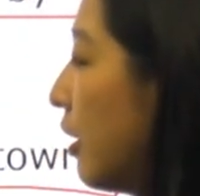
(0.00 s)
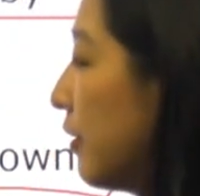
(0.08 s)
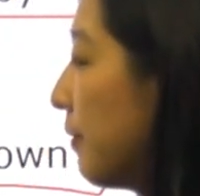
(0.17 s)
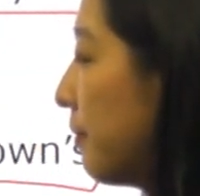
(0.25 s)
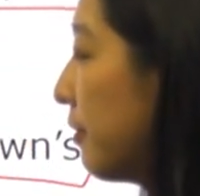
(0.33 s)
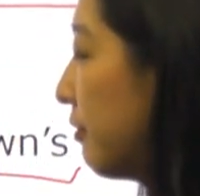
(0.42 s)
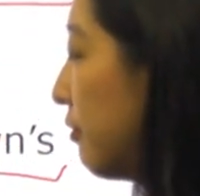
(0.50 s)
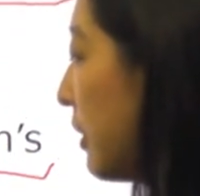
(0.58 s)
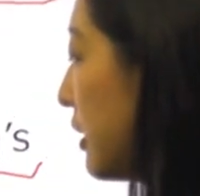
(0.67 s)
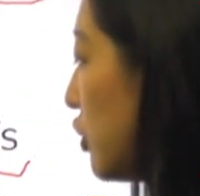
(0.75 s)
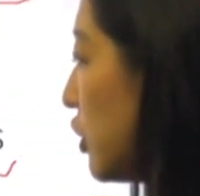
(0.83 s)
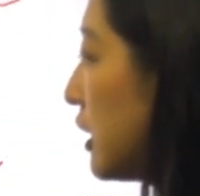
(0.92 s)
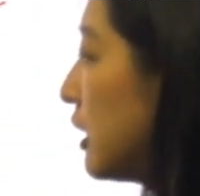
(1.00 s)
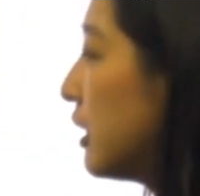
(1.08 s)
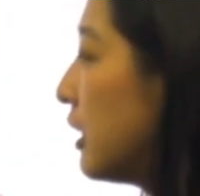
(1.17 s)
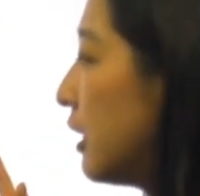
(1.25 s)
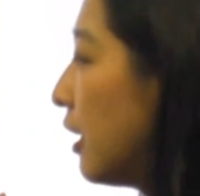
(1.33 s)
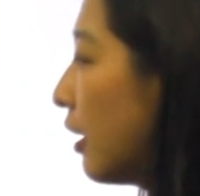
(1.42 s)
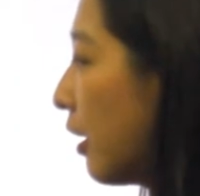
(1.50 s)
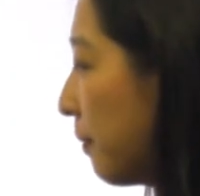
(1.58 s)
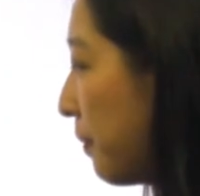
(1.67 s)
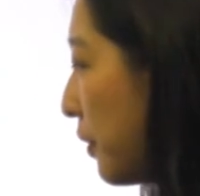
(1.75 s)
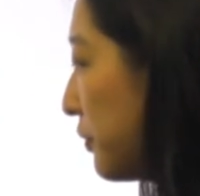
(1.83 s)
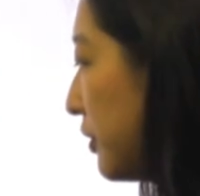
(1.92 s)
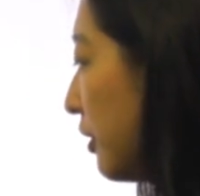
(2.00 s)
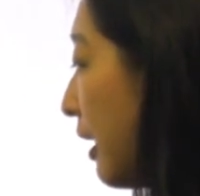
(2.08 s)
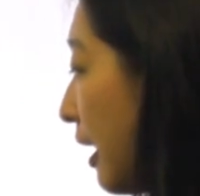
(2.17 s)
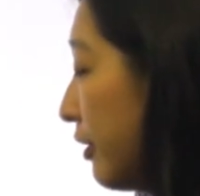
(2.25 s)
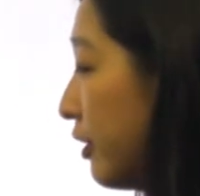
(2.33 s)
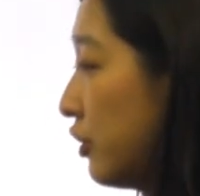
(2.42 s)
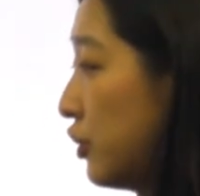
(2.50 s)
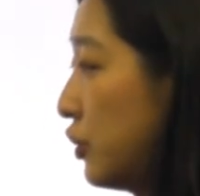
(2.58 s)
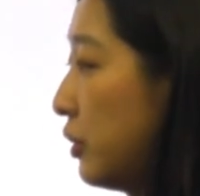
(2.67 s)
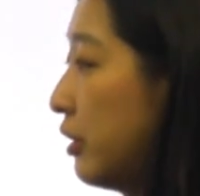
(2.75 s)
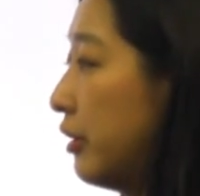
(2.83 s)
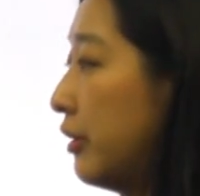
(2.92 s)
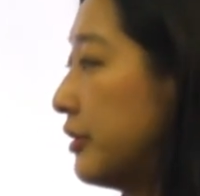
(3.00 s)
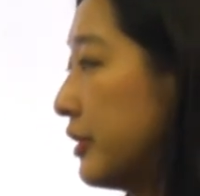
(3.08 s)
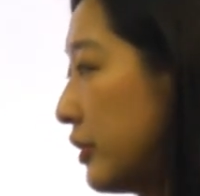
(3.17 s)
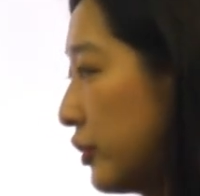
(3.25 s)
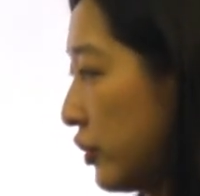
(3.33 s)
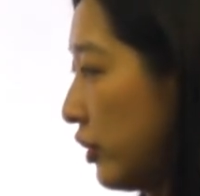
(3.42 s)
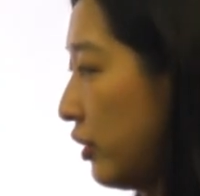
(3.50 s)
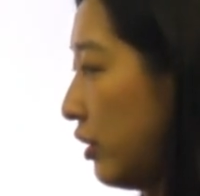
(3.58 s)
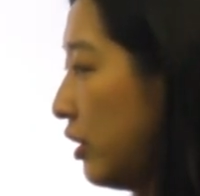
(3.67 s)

Number three, she composed a letter to her sister.